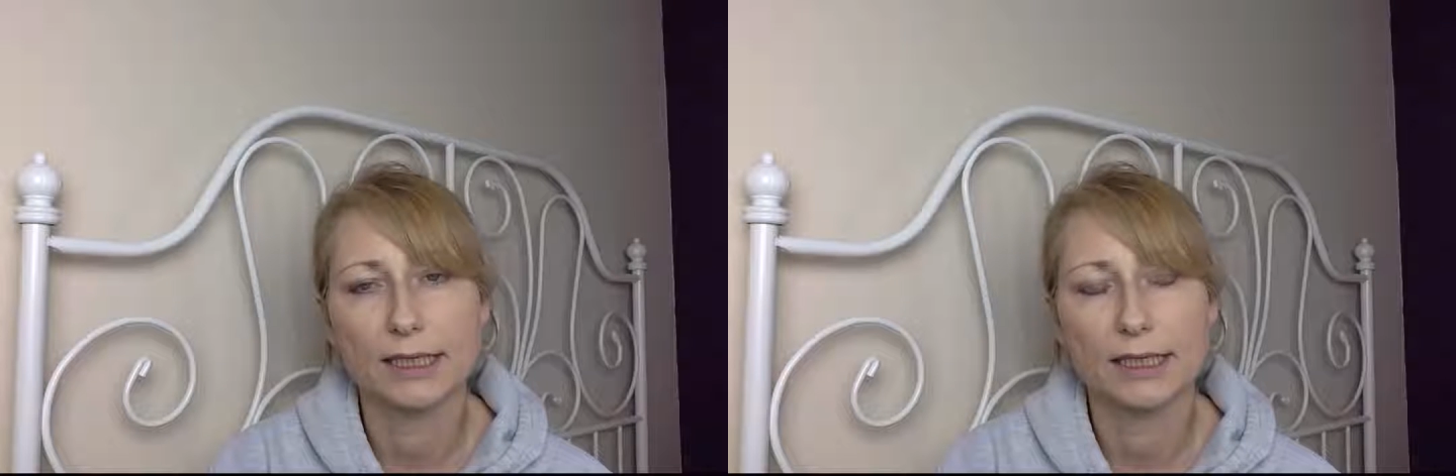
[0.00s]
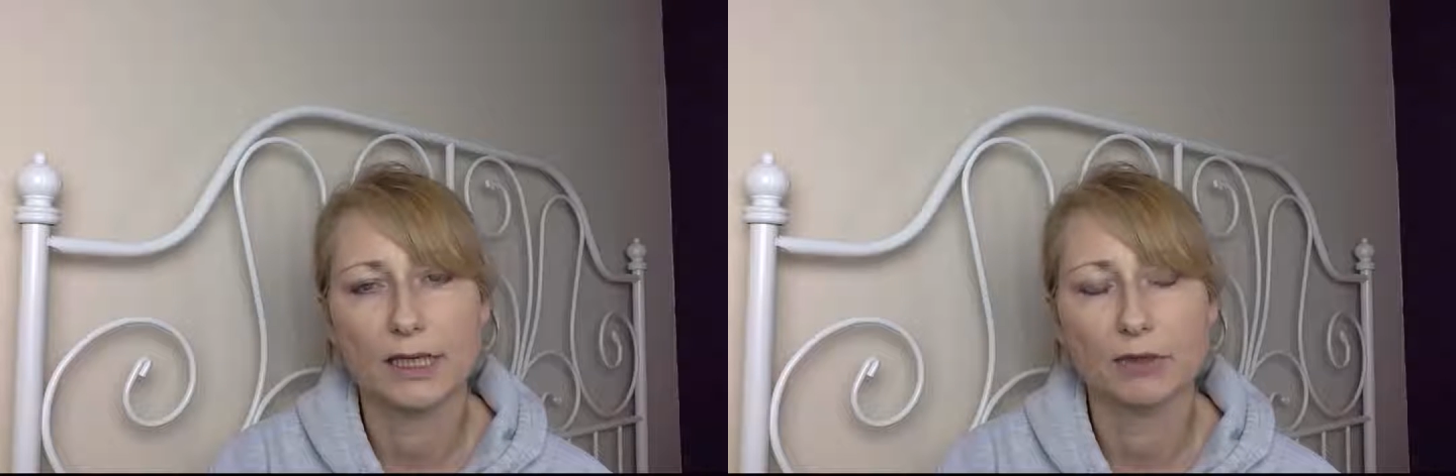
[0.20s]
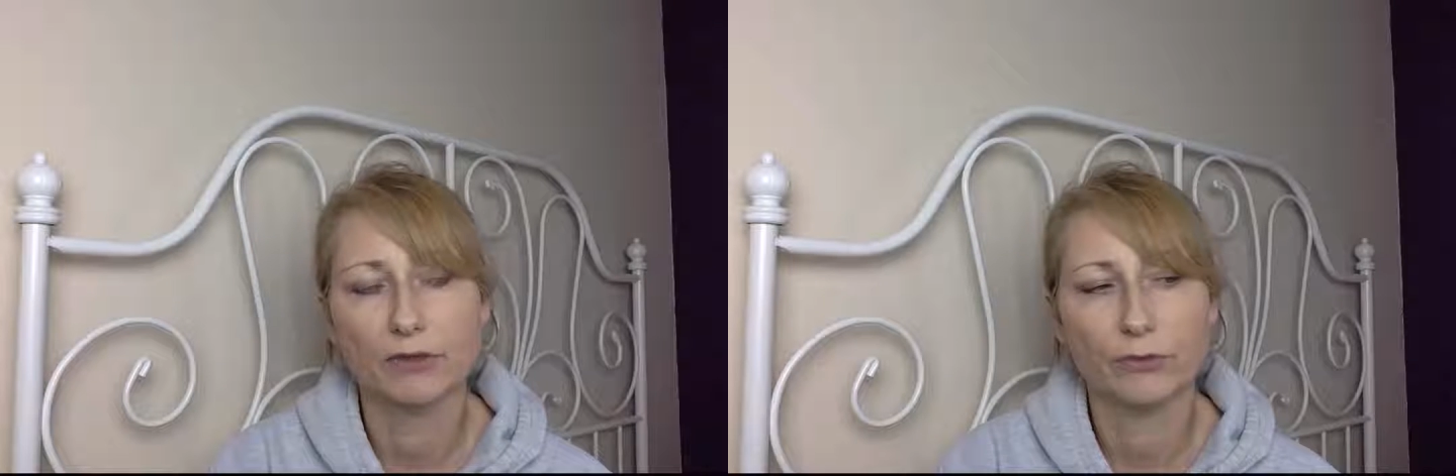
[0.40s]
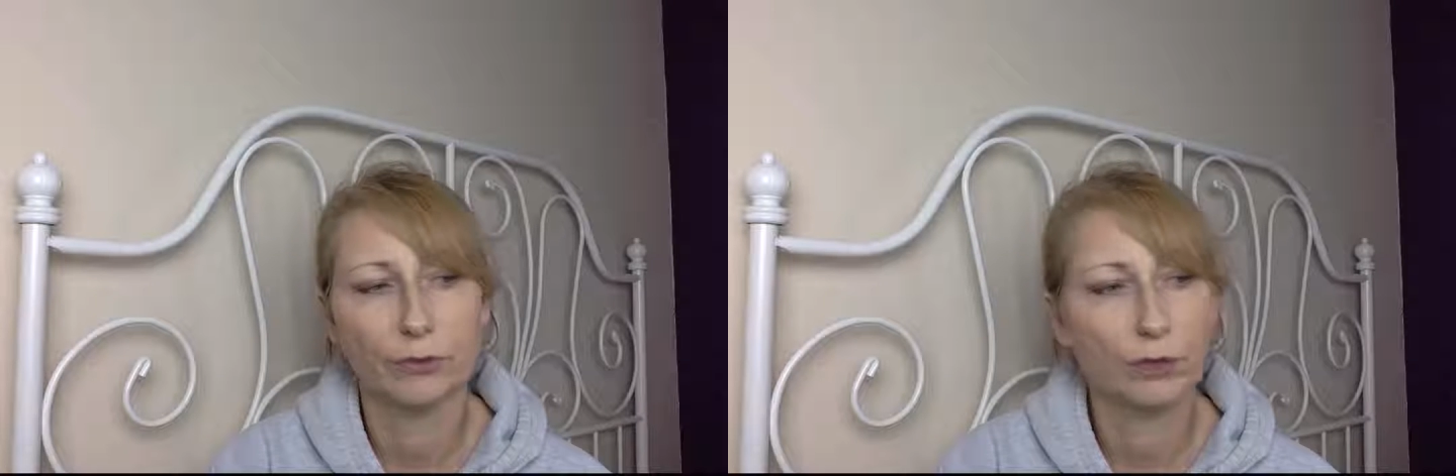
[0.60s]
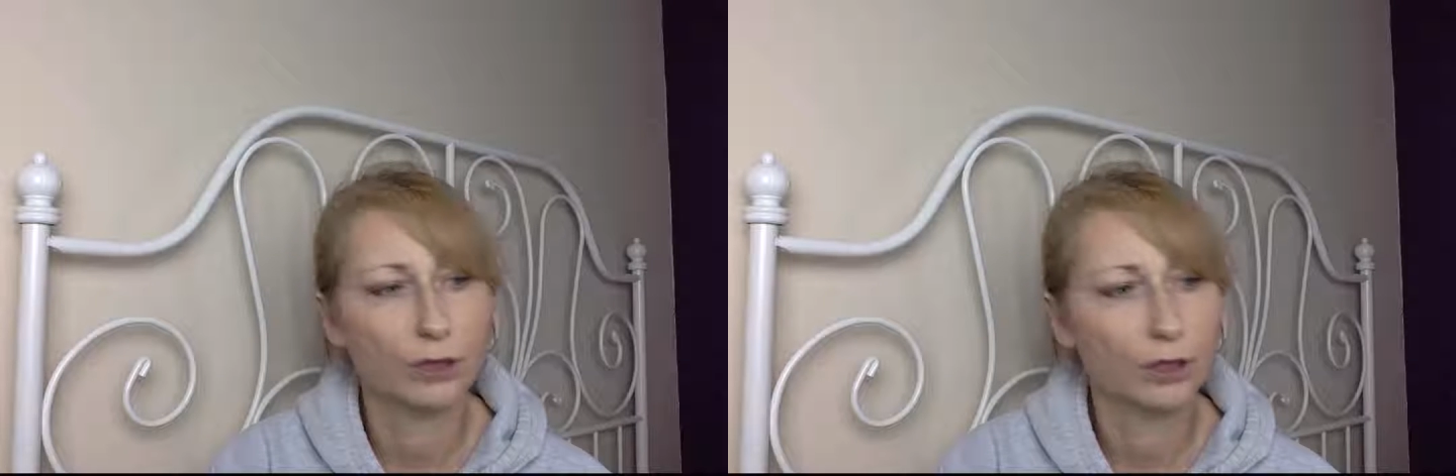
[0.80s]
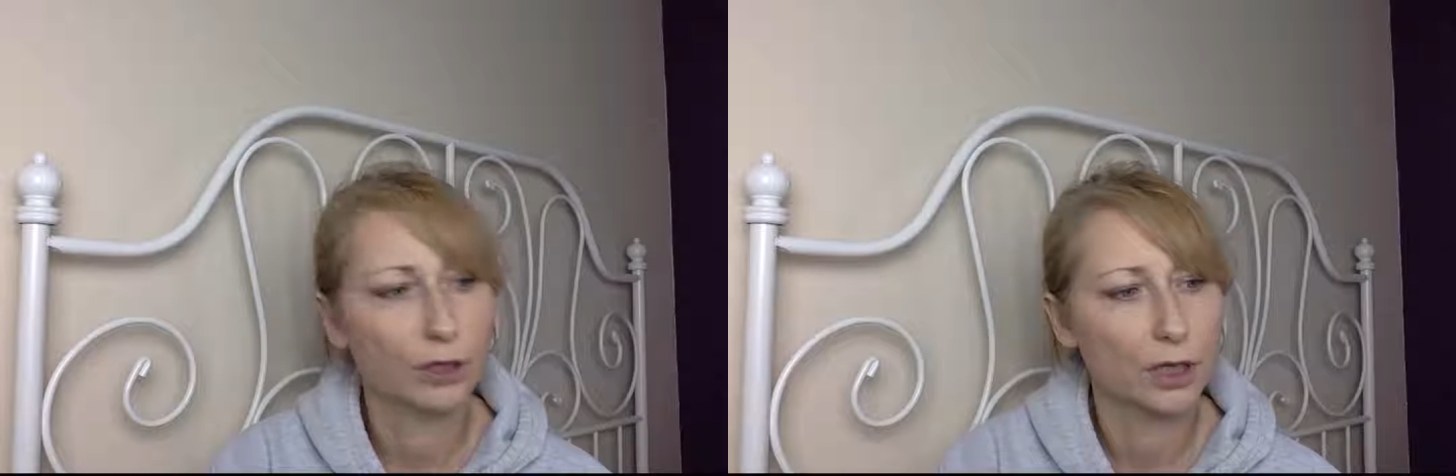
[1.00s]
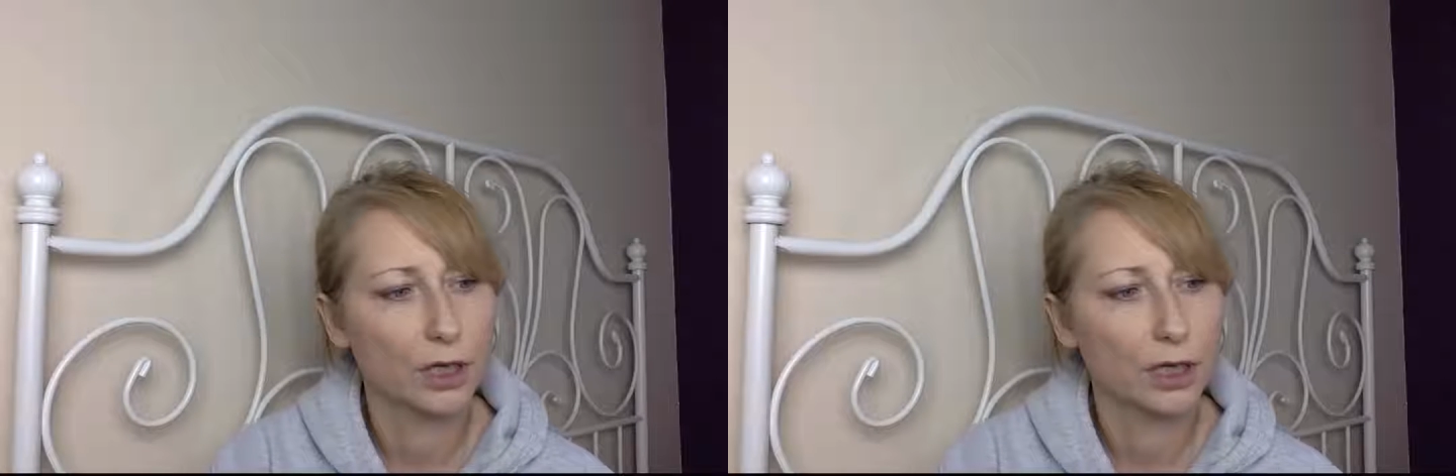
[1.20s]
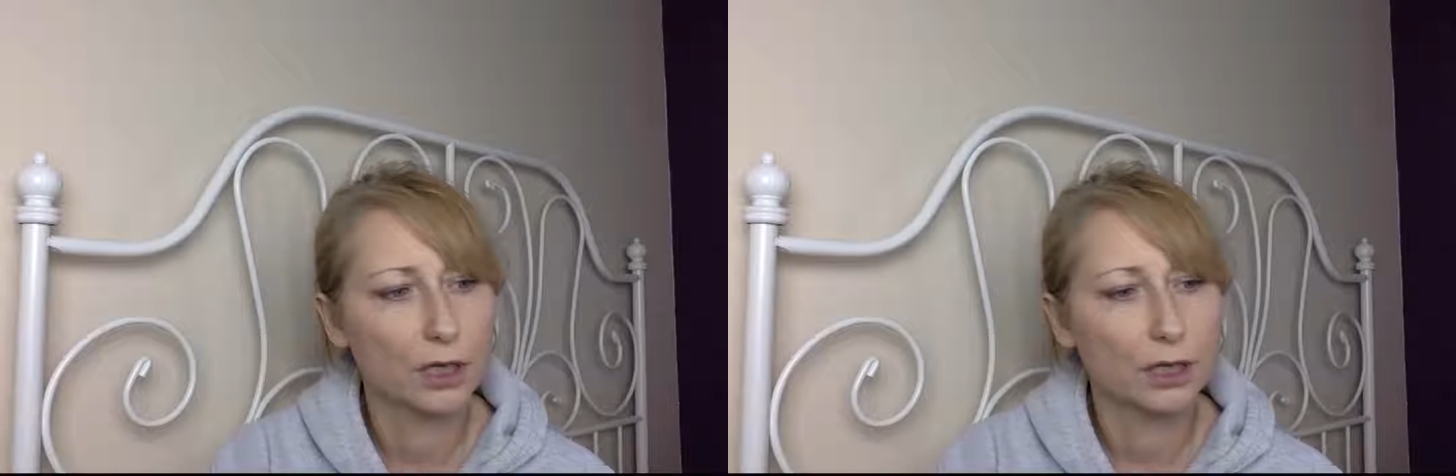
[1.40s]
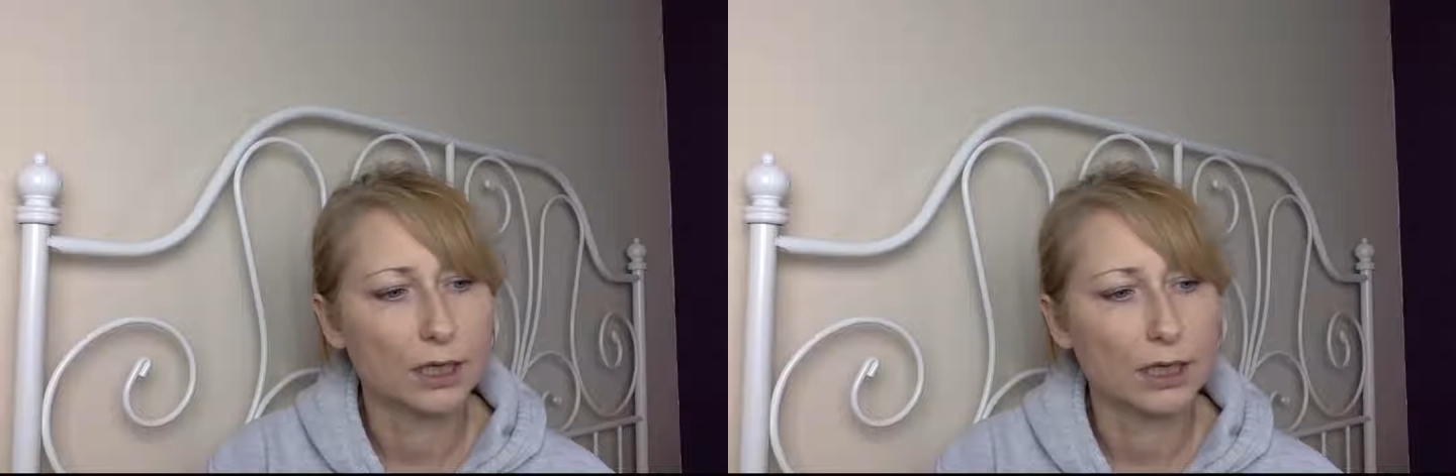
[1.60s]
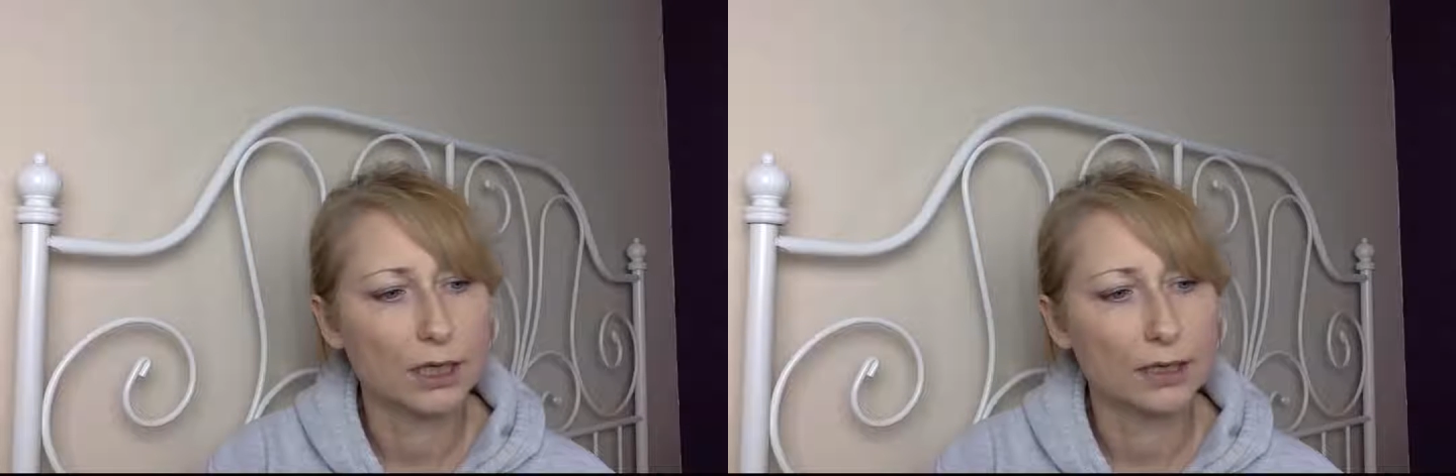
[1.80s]
time off work?
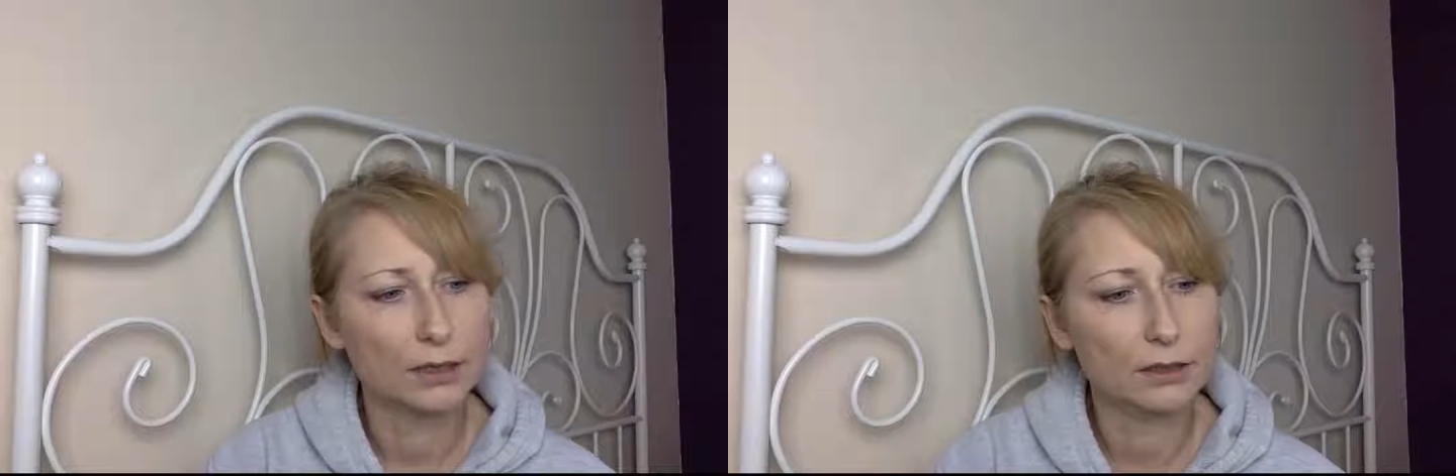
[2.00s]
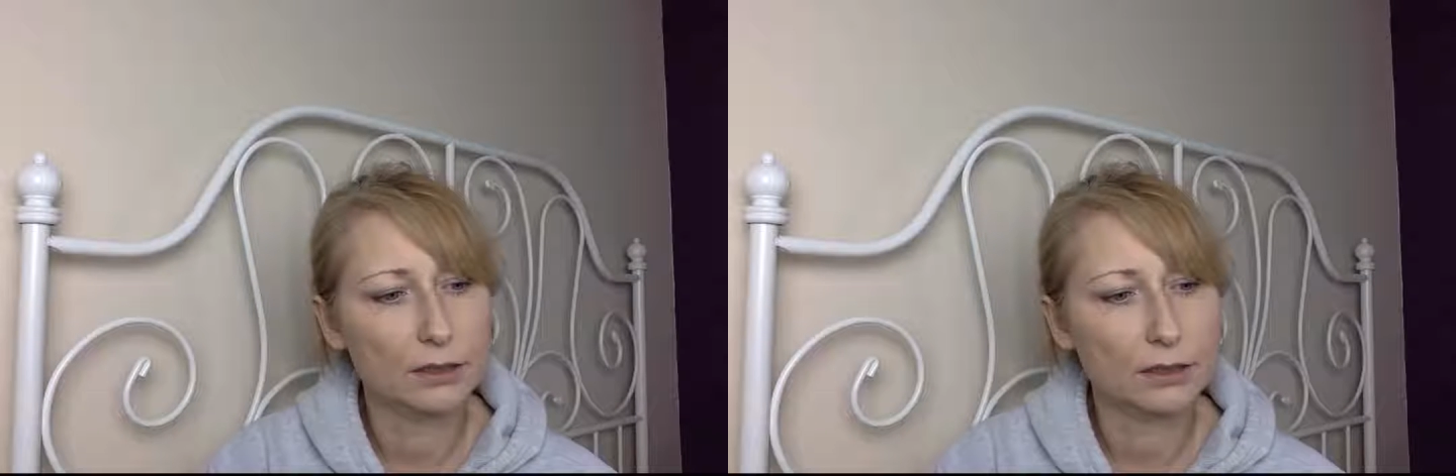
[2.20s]
And